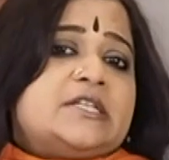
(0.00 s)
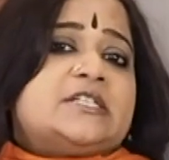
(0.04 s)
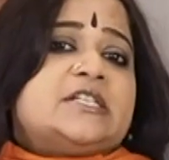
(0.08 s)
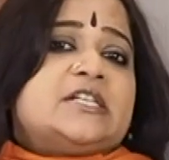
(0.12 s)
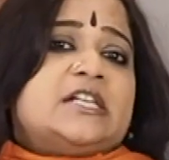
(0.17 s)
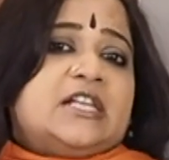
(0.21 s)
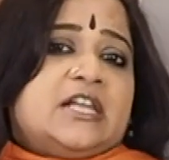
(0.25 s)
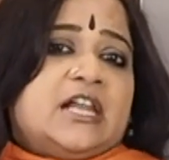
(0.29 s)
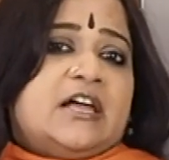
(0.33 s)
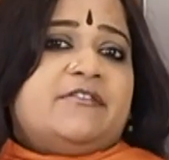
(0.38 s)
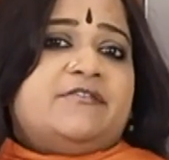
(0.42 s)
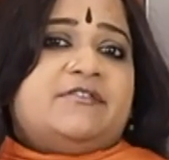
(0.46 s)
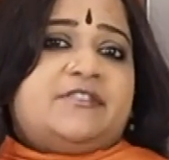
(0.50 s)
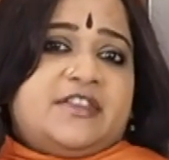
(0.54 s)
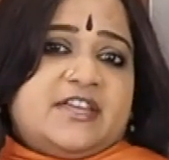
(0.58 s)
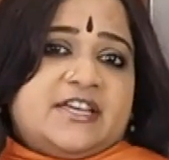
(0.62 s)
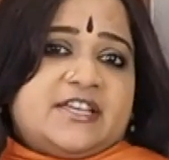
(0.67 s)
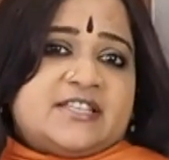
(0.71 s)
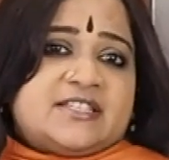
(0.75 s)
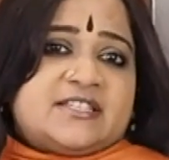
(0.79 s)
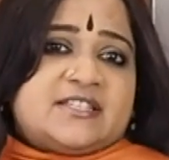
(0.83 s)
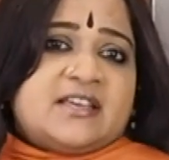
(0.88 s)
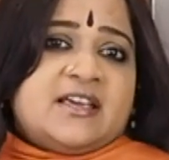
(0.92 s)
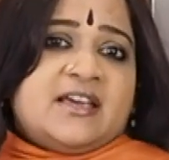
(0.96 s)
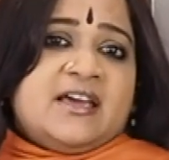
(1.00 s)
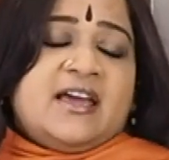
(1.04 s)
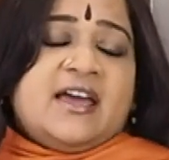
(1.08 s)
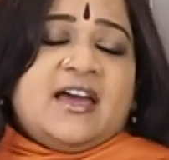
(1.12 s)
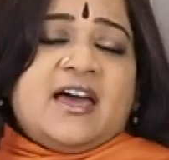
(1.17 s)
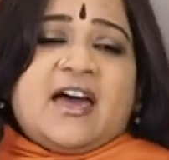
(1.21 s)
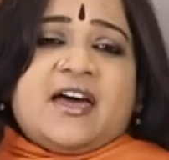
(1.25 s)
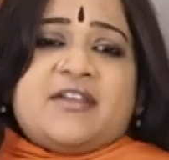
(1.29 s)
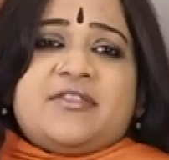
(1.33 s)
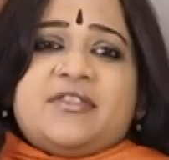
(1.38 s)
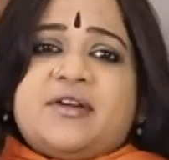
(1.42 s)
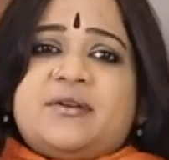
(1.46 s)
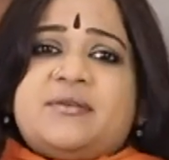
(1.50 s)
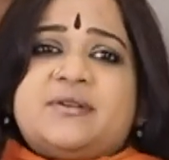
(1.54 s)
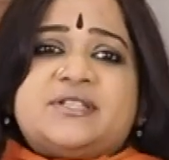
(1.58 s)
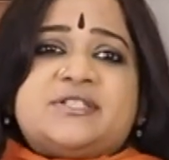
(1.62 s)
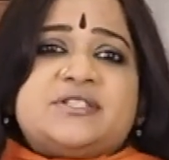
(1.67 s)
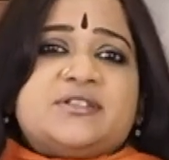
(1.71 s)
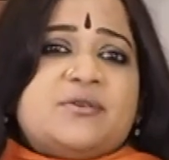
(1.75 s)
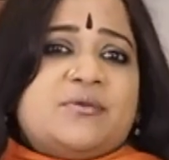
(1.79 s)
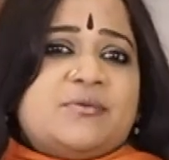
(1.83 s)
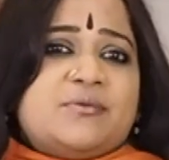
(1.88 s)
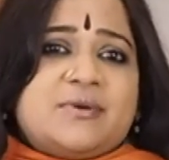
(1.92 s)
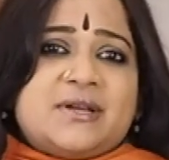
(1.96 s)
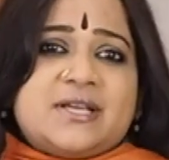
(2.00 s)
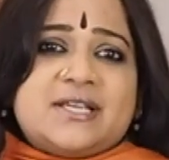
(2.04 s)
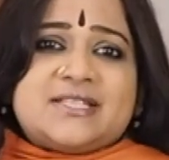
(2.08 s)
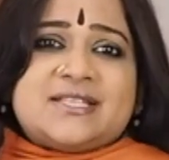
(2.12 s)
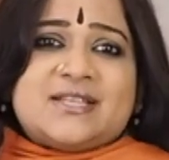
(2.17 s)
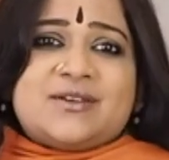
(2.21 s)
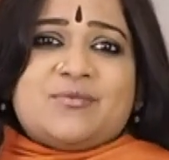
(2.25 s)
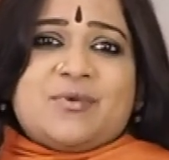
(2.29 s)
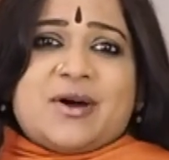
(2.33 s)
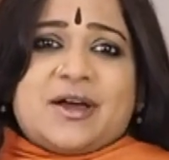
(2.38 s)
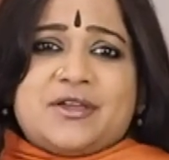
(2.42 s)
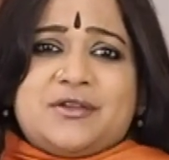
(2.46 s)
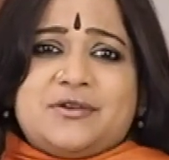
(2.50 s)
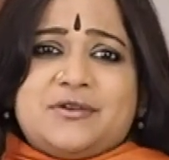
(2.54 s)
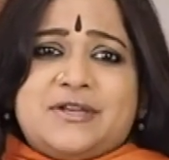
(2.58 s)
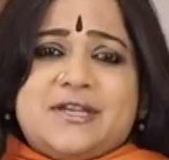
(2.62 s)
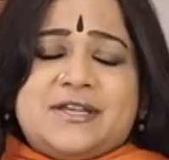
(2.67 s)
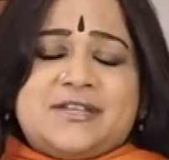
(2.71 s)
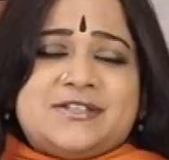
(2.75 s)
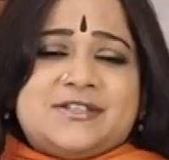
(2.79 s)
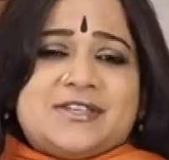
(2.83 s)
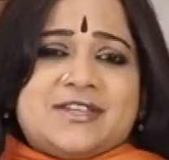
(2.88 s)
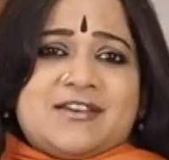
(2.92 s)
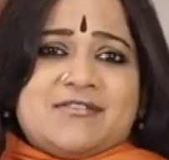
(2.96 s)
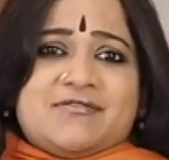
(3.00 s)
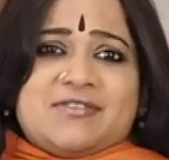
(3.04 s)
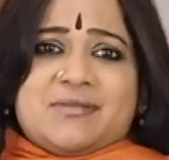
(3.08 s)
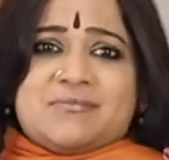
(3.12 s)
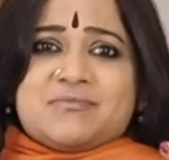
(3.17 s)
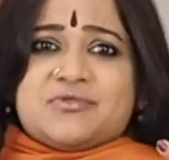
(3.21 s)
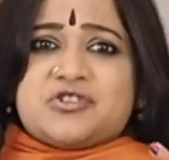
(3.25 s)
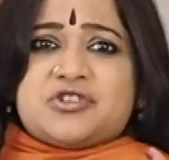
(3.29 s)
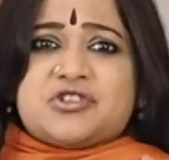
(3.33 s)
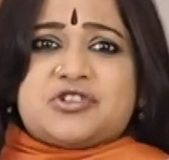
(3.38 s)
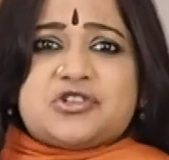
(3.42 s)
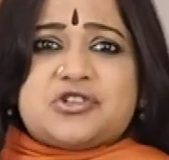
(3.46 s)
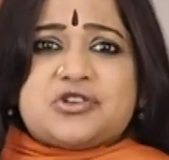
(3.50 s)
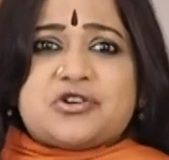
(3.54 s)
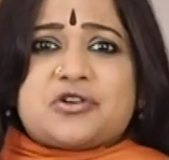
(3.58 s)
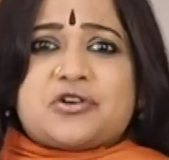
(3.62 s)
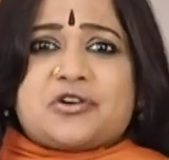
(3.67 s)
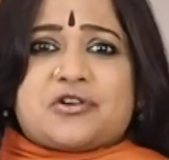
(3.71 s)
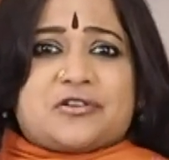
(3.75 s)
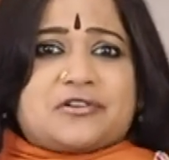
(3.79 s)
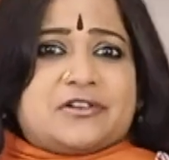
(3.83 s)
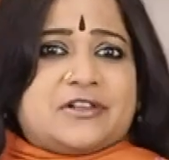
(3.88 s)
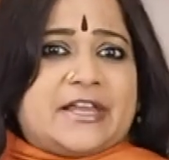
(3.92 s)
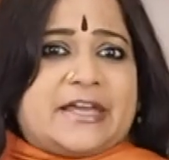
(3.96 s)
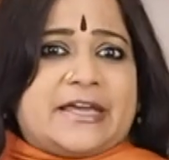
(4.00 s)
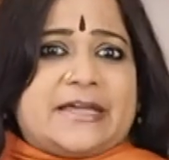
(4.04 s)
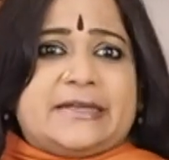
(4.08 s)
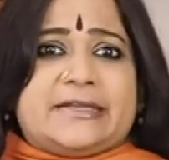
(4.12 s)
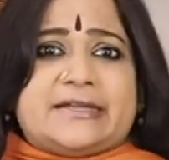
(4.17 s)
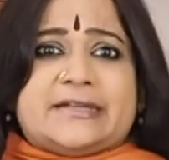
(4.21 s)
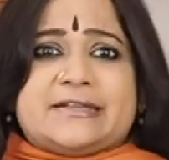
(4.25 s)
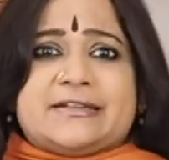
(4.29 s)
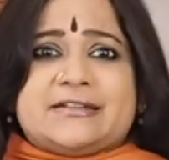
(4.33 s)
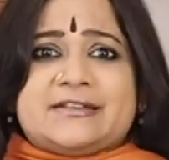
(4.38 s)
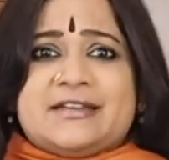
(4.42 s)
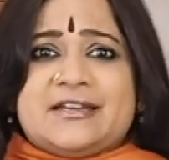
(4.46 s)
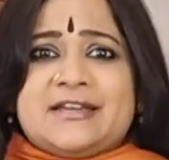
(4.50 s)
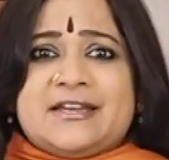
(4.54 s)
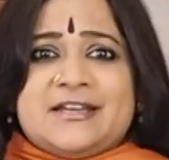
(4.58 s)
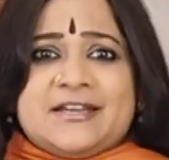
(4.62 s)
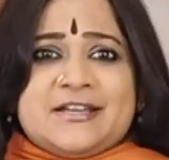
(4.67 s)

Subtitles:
to love this, and there is no reason why you need to give them sugar-laden